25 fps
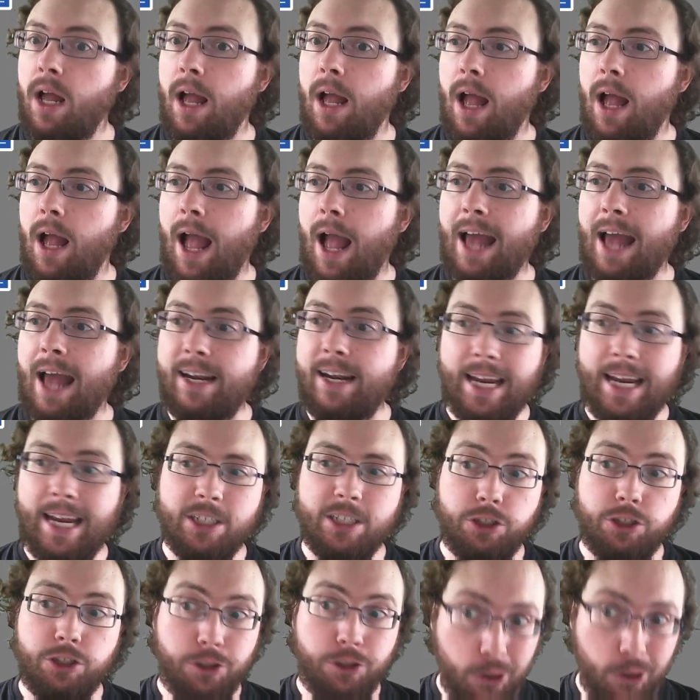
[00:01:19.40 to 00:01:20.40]
And they
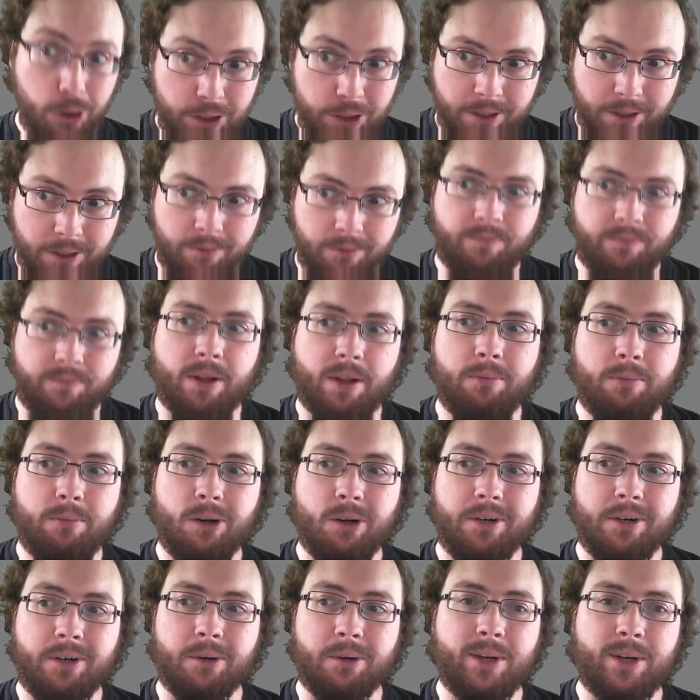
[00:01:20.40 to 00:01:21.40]
should blow
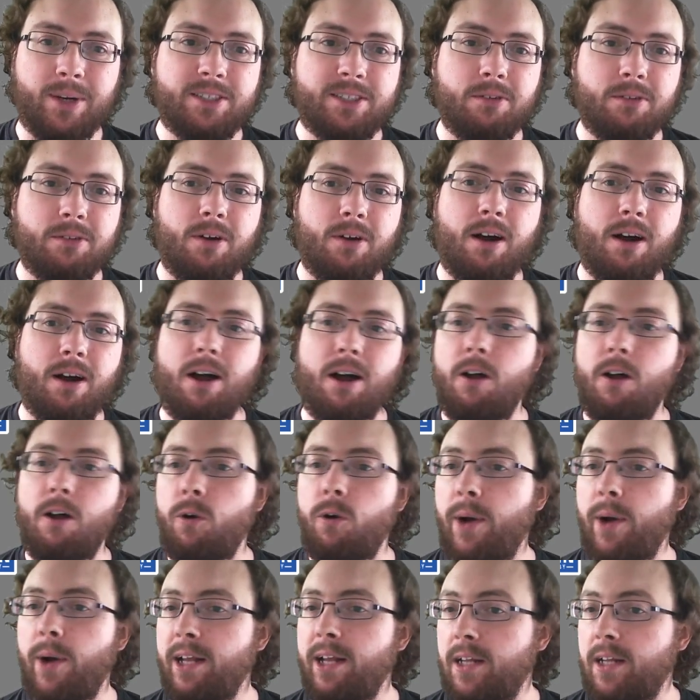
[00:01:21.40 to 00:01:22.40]
their whistle
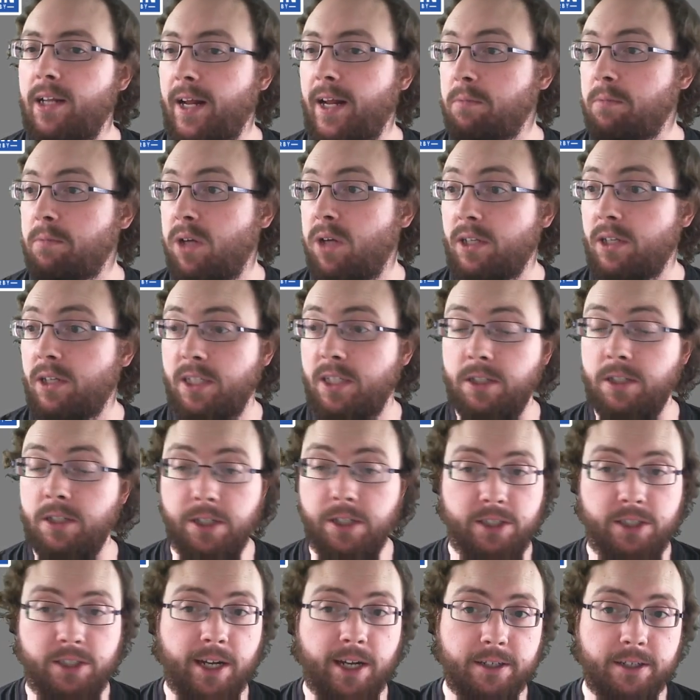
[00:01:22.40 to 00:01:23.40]
when the lineup clock's at 30
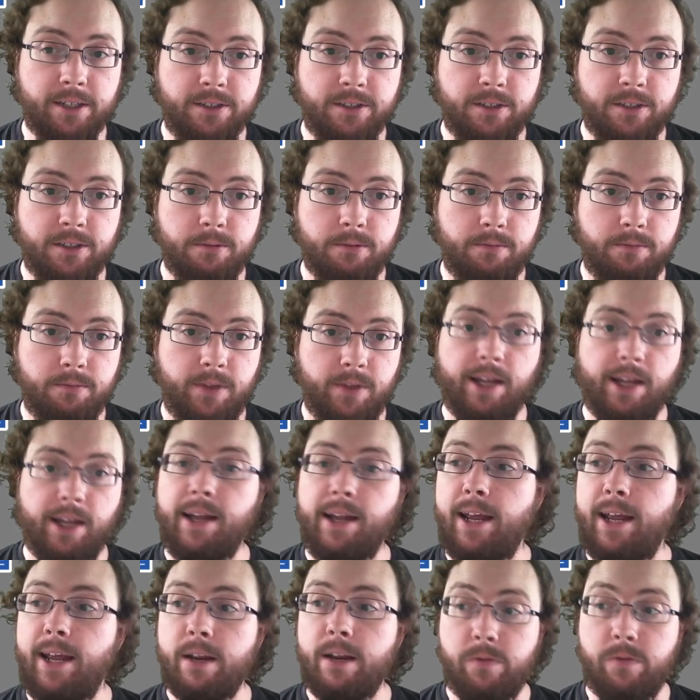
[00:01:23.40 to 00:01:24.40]
seconds.
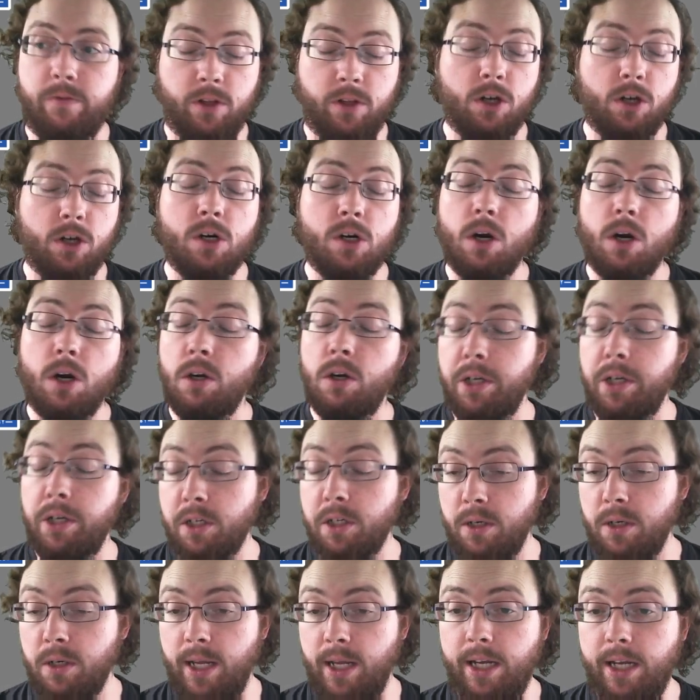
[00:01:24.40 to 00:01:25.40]
If they're early or
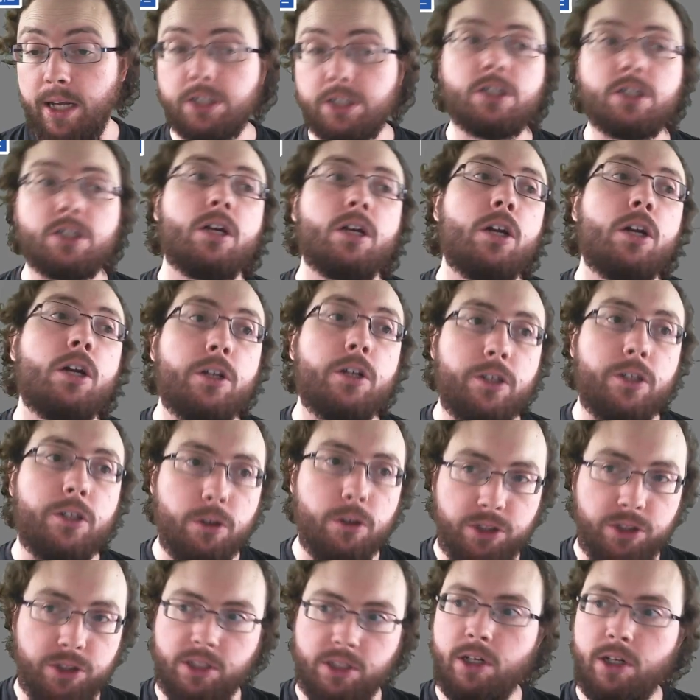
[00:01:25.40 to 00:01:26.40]
late, you
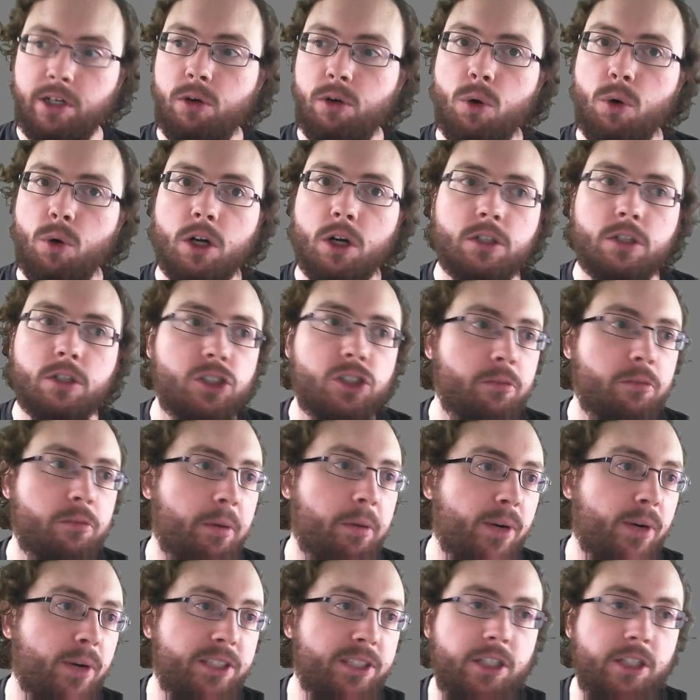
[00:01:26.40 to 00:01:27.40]
still should be
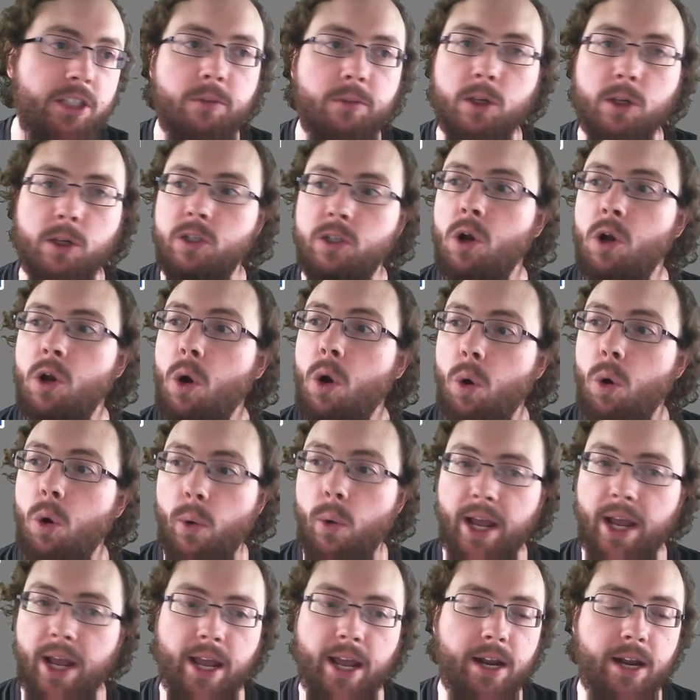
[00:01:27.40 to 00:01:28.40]
pressing the button
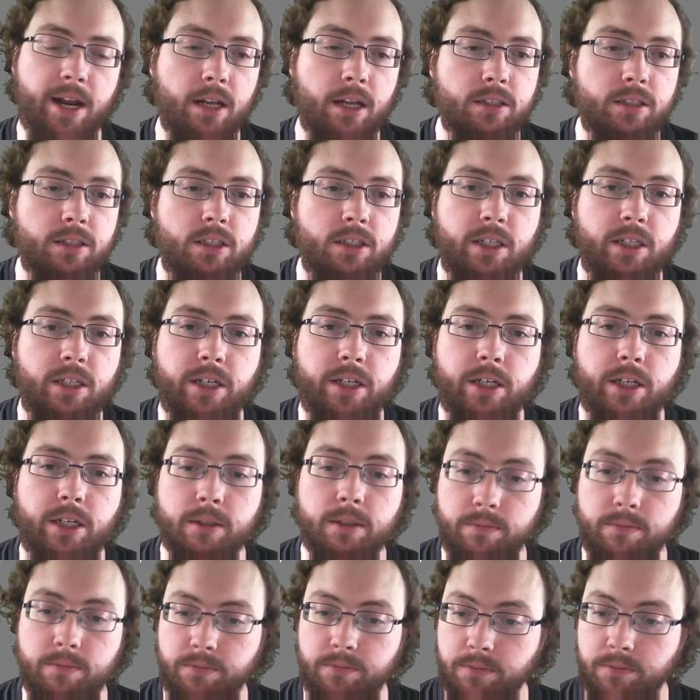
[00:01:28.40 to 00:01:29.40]
when the
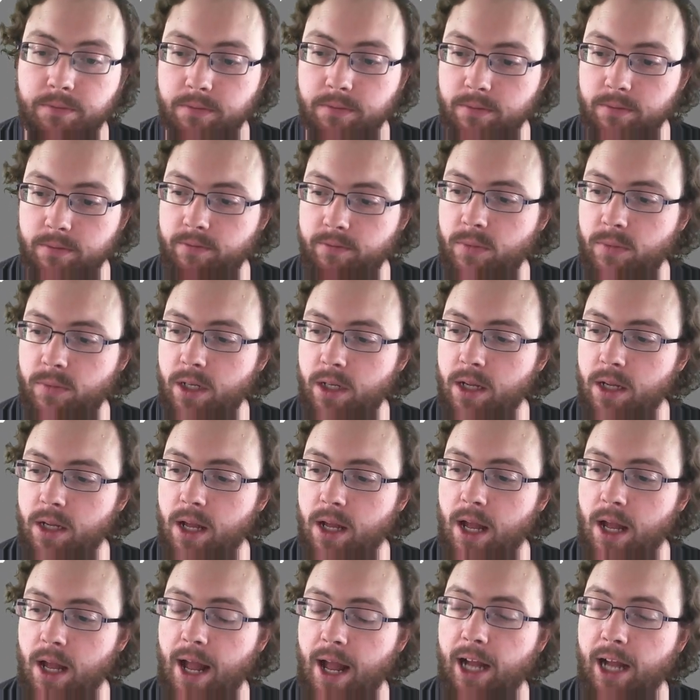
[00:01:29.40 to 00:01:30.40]

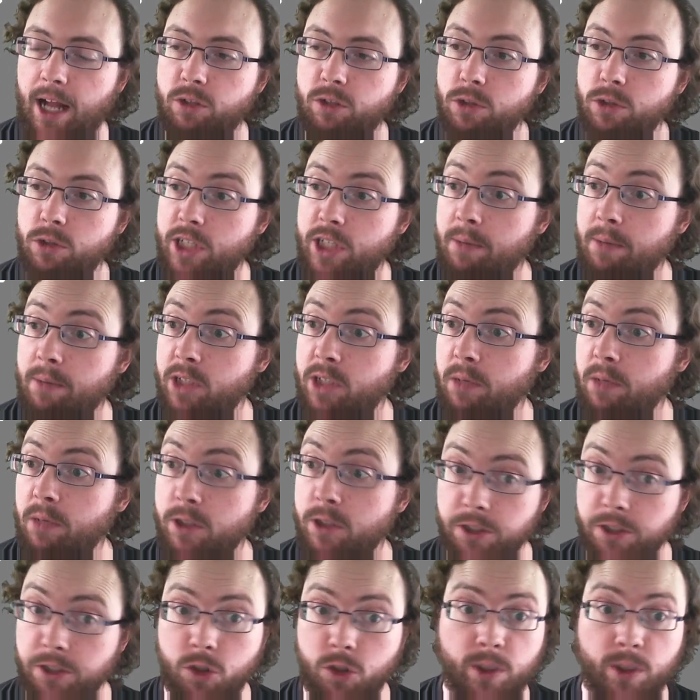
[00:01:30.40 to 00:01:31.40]
actual jam timer
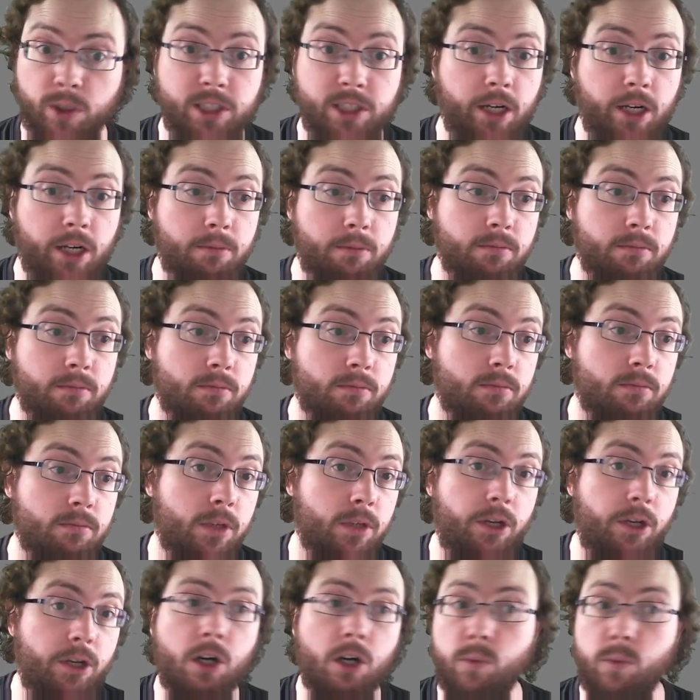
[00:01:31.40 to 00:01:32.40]
does the whistling,
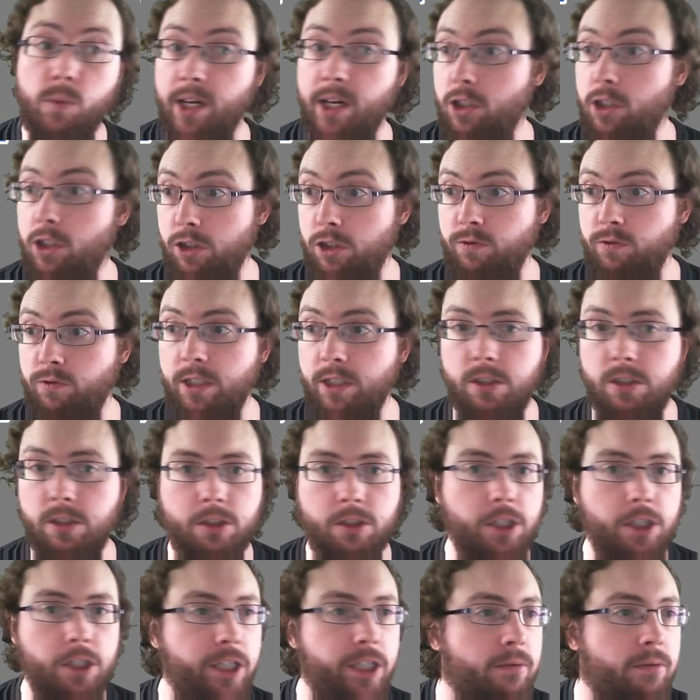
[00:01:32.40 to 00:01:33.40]
not when it just reaches
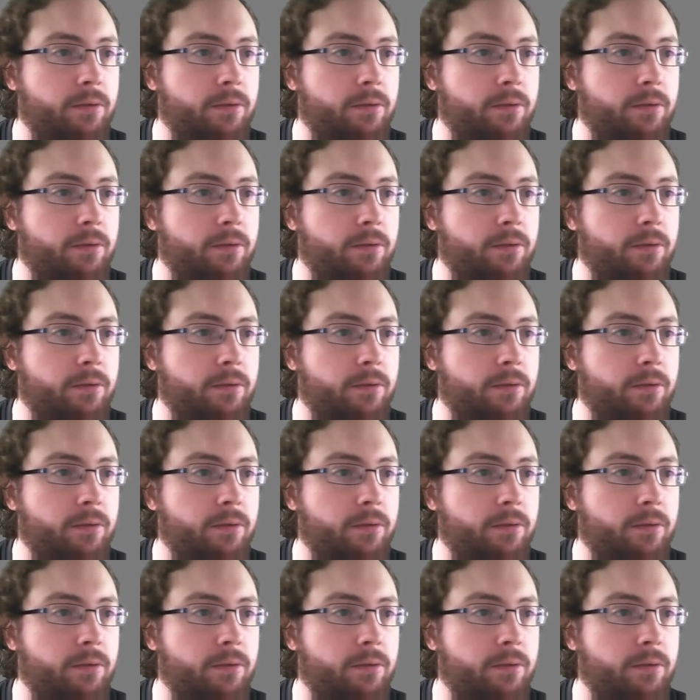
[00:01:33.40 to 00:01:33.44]
30.